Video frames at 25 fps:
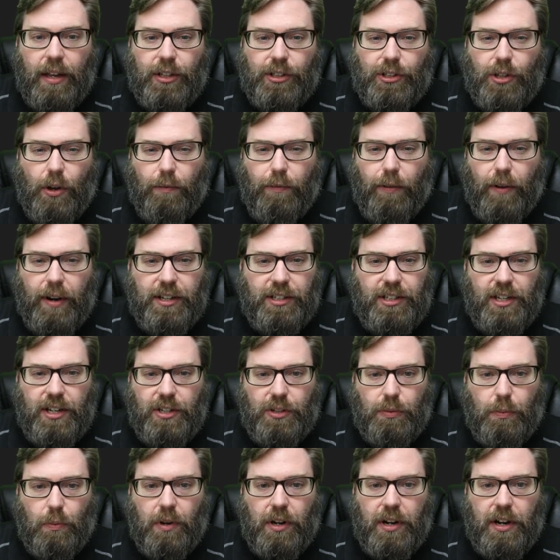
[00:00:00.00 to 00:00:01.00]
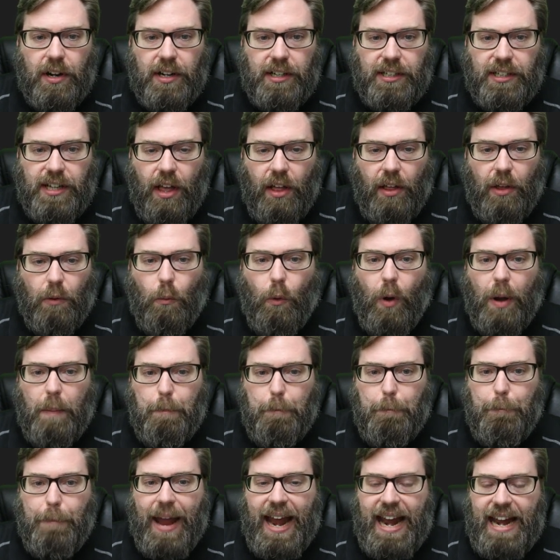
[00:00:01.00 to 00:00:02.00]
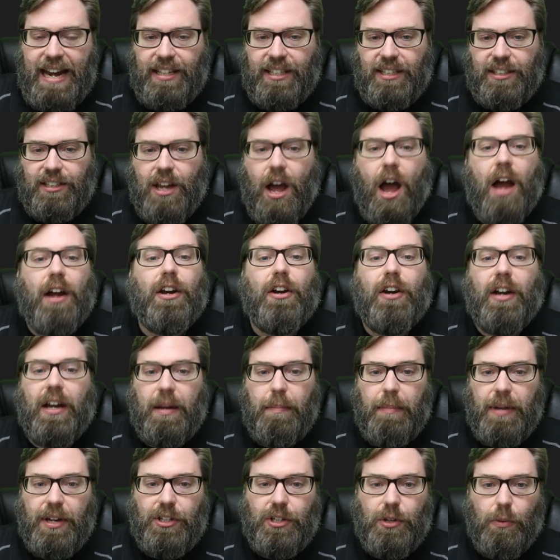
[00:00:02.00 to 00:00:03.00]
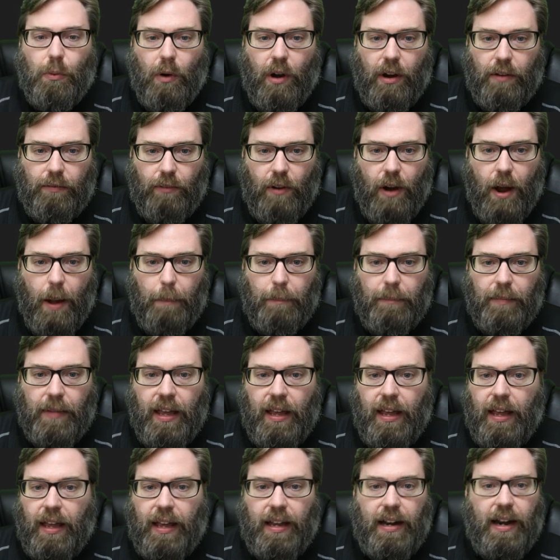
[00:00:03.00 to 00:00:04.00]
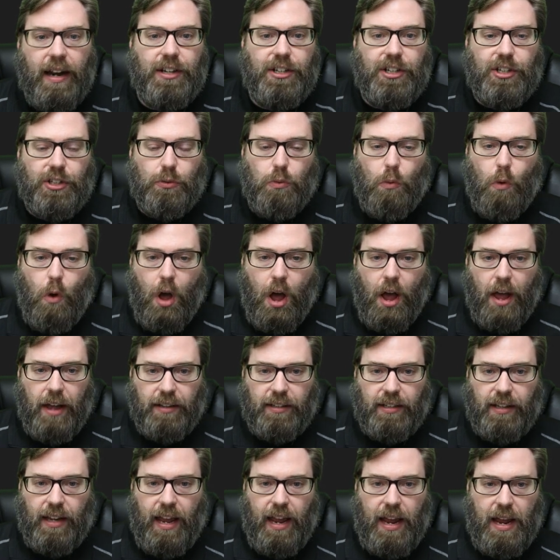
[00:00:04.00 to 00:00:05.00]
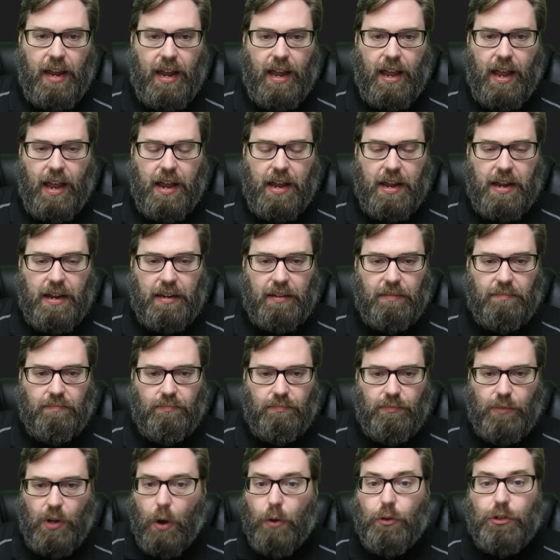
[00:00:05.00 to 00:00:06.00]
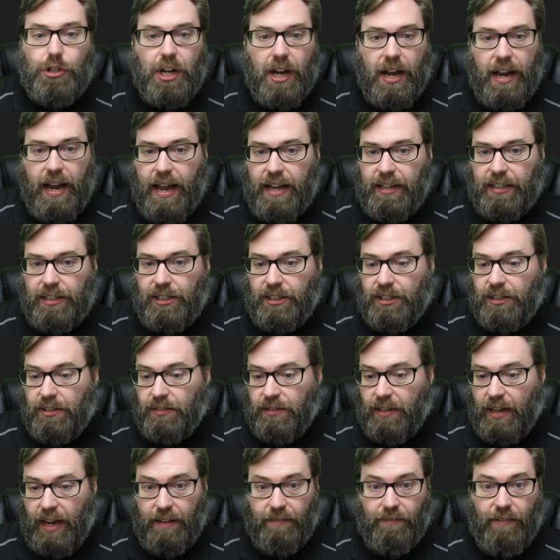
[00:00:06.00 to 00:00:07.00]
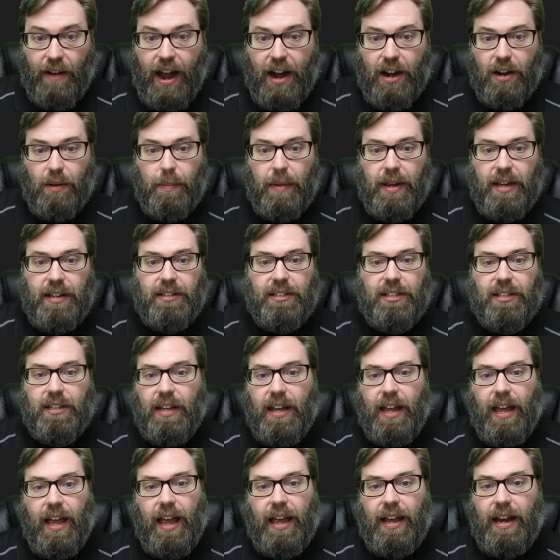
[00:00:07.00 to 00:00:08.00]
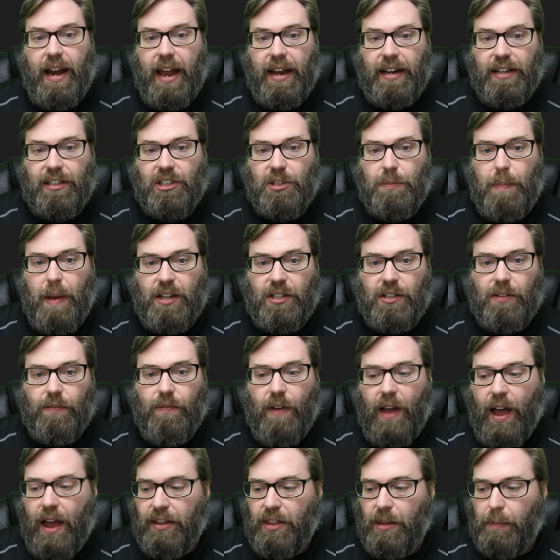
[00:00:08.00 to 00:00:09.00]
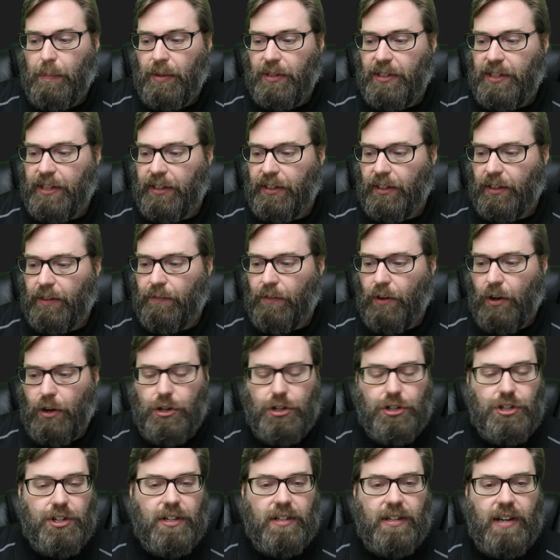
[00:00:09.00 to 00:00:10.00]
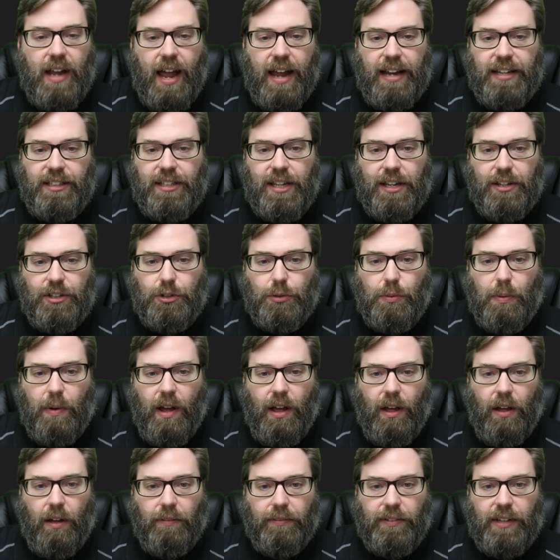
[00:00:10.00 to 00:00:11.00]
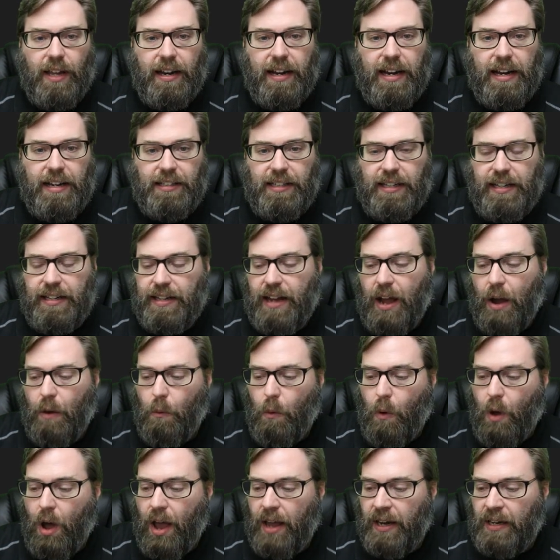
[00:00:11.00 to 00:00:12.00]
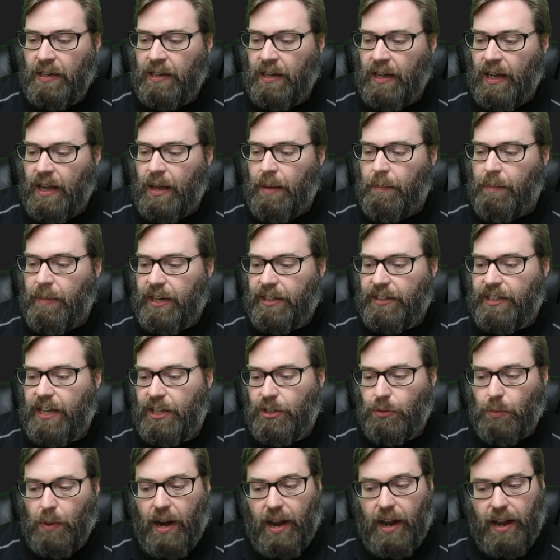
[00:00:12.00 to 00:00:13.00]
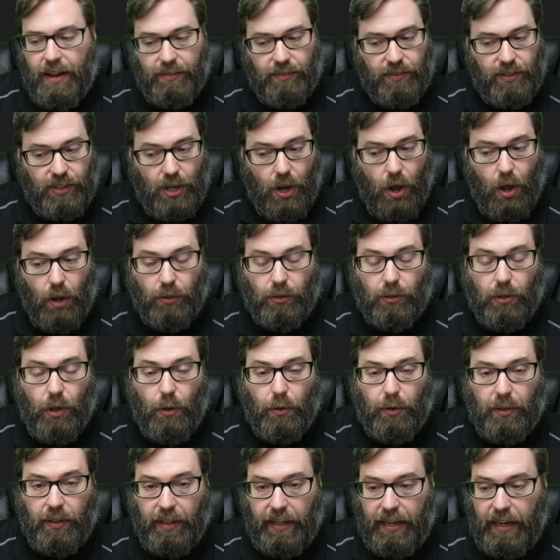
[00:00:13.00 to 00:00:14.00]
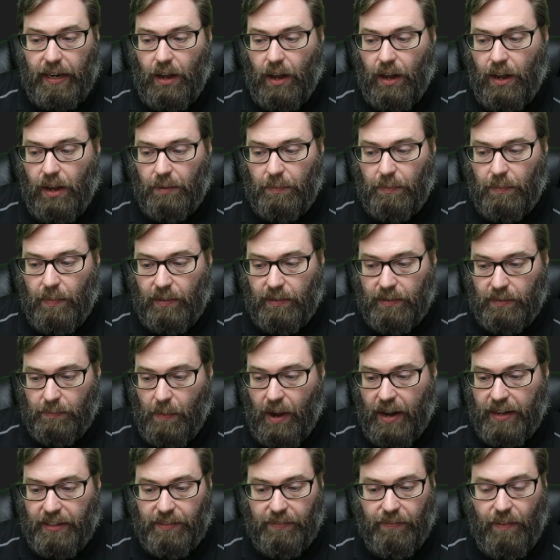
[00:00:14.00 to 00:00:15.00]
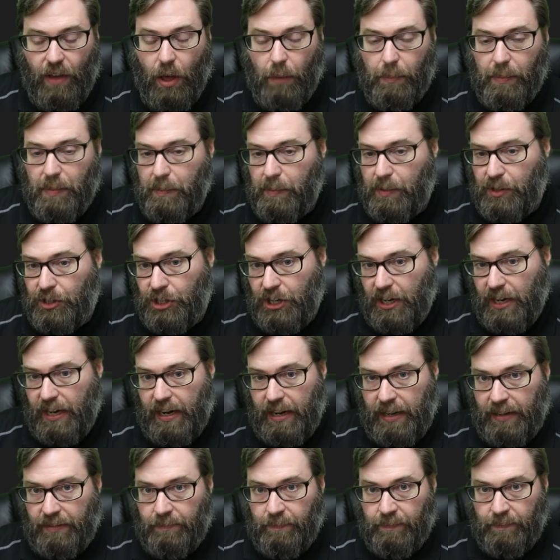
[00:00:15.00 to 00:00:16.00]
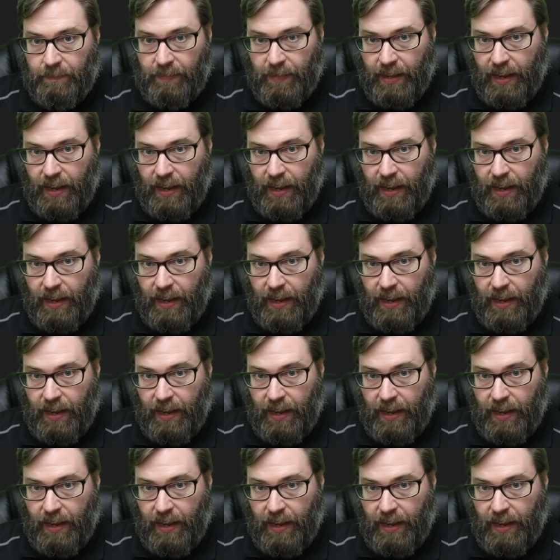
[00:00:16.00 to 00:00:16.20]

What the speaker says: So for instance, we're going to tell it what base Docker image to work from. And I just want a Node.js environment, and I can specify the particular version. I said 12.18.1 because that's what I installed locally on my development machine.